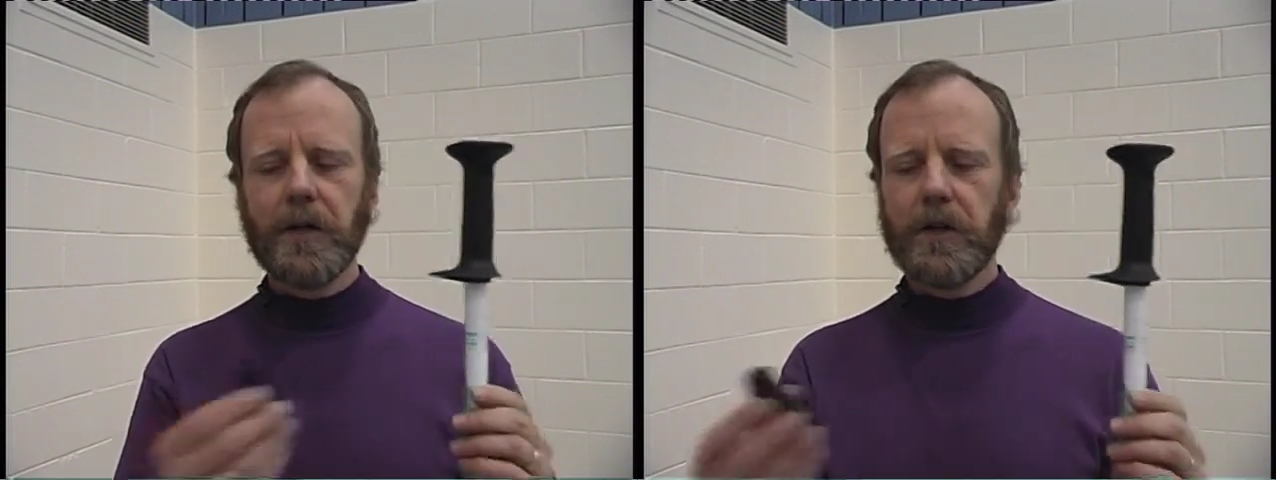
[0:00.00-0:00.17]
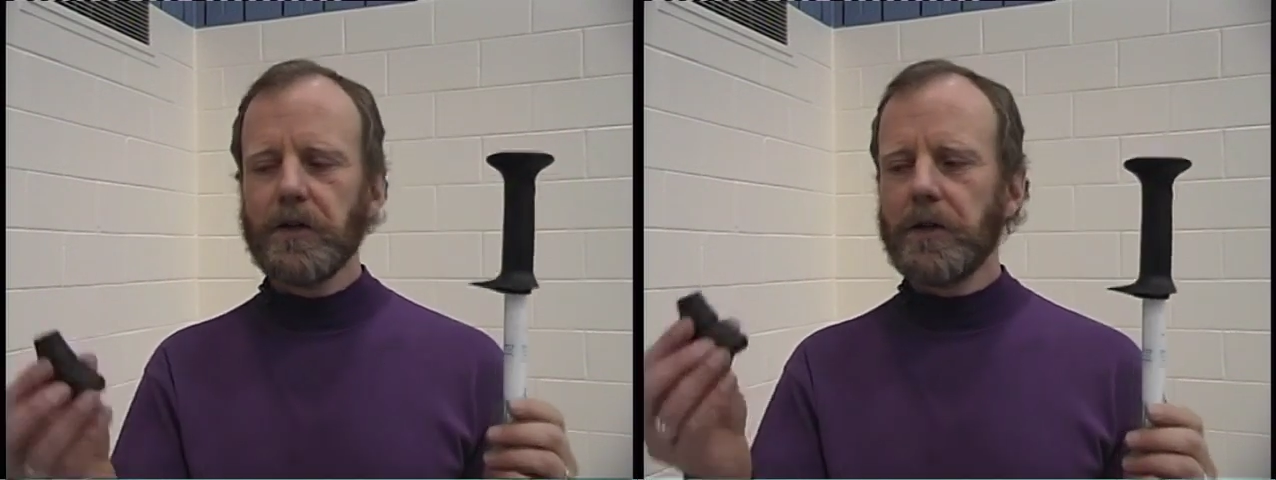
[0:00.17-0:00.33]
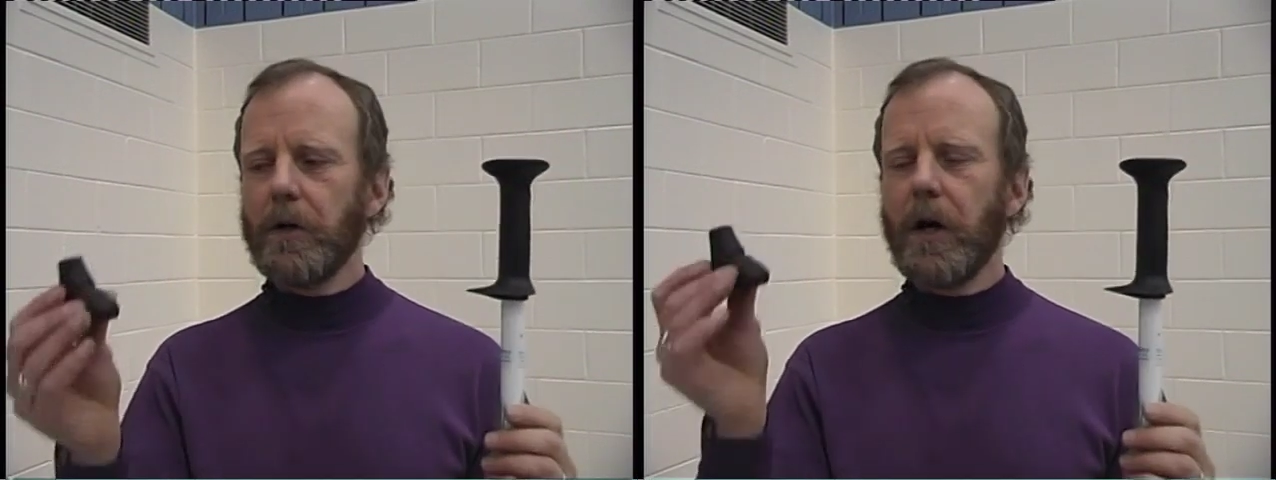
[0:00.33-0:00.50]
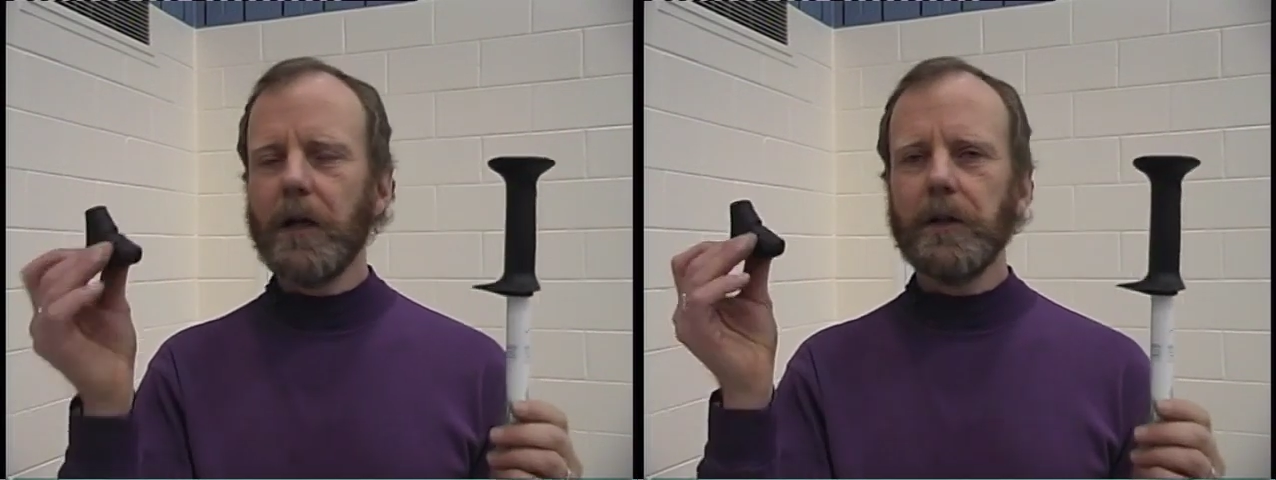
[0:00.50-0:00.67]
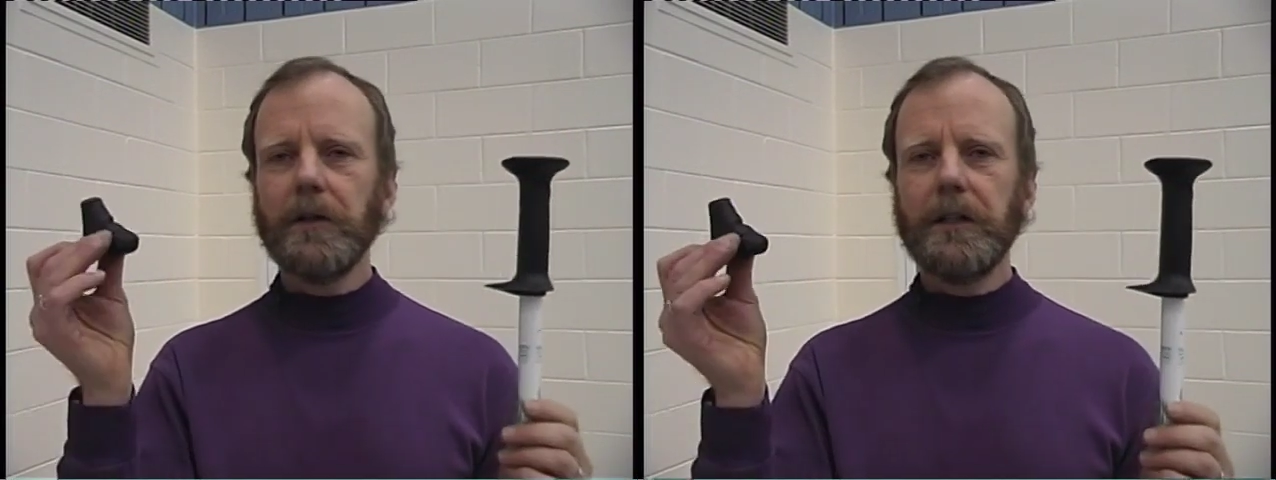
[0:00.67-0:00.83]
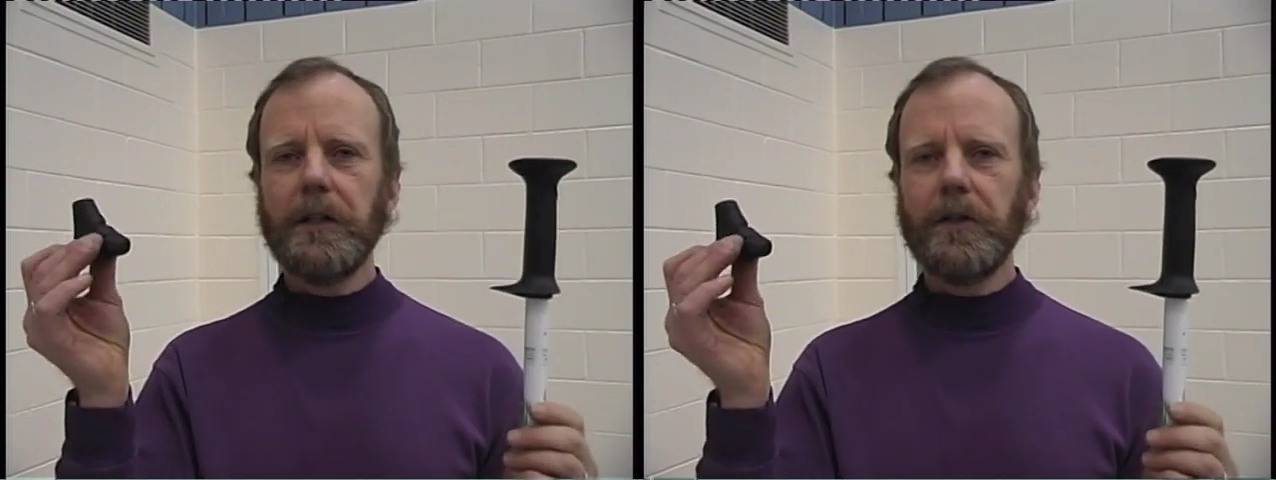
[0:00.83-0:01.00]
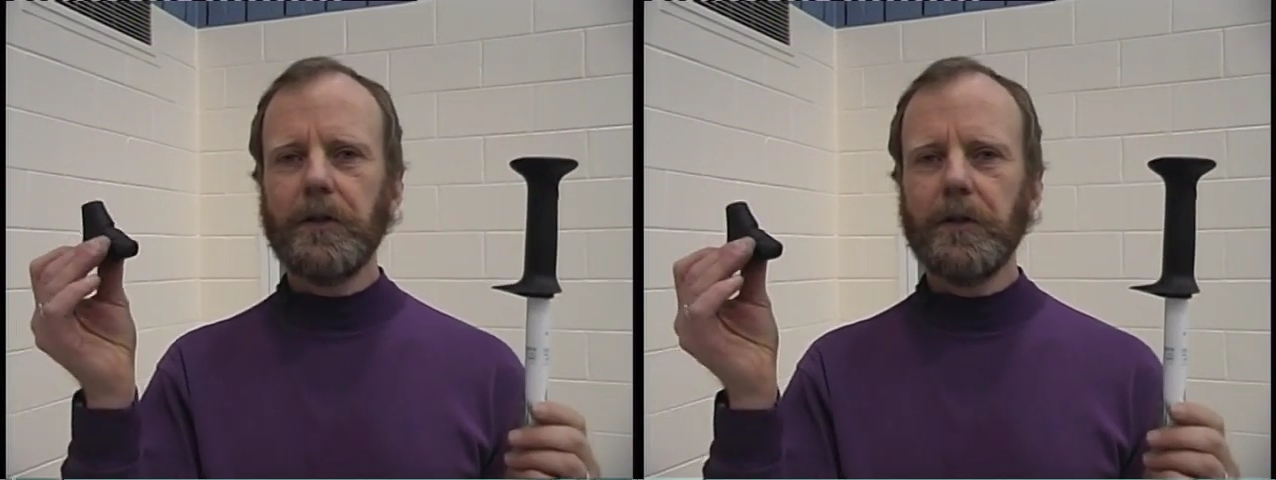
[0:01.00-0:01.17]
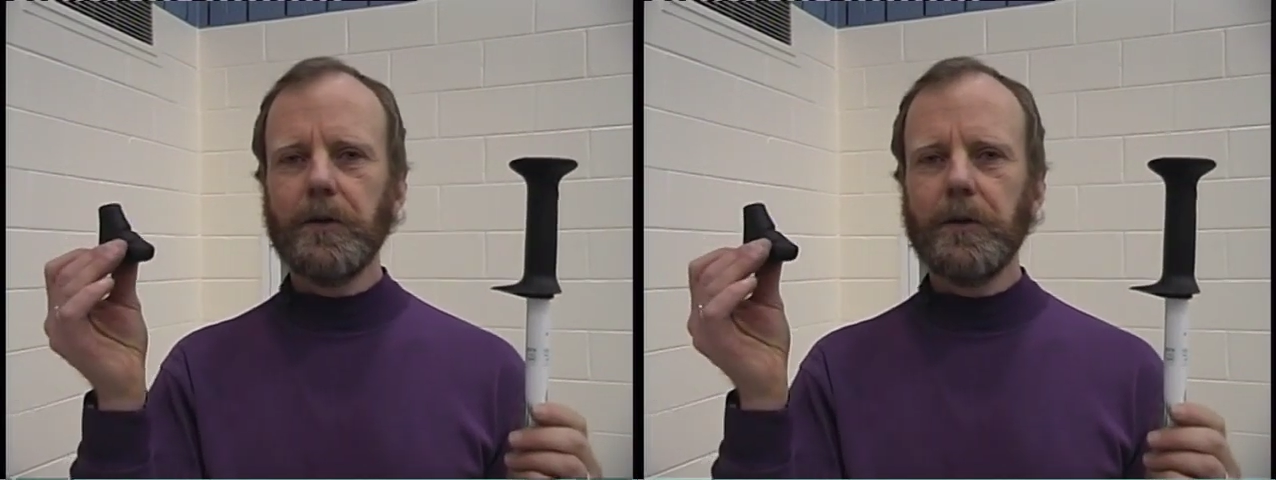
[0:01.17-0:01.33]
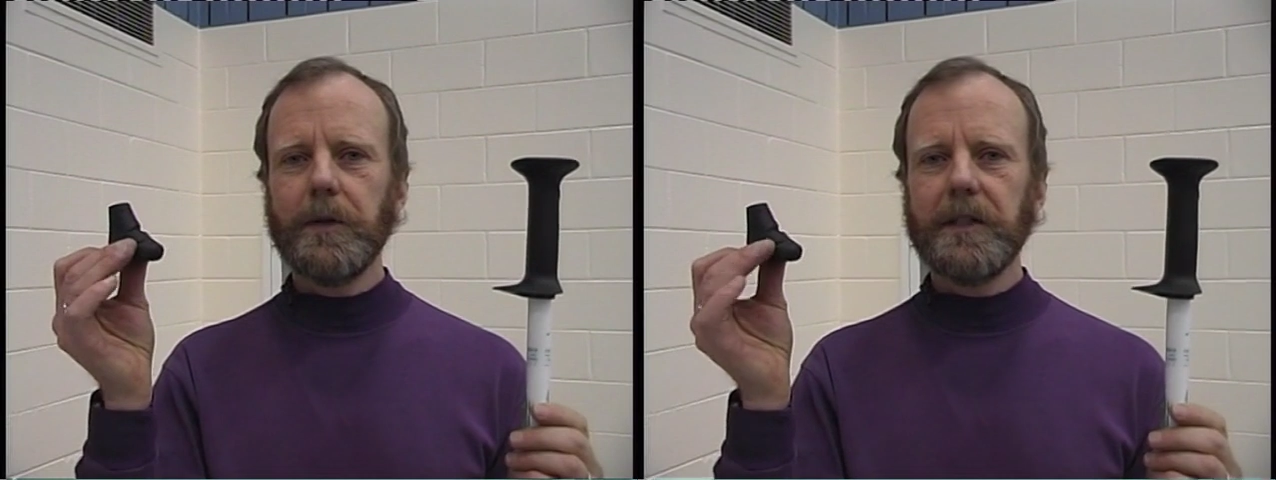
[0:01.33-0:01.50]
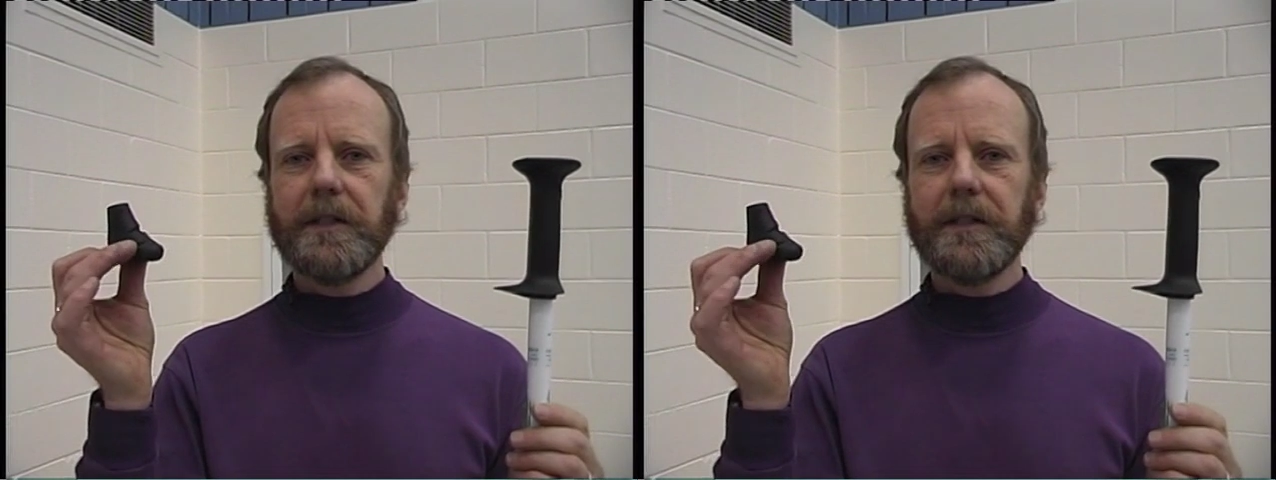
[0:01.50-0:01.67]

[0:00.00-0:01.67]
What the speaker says: so all you'll need to do is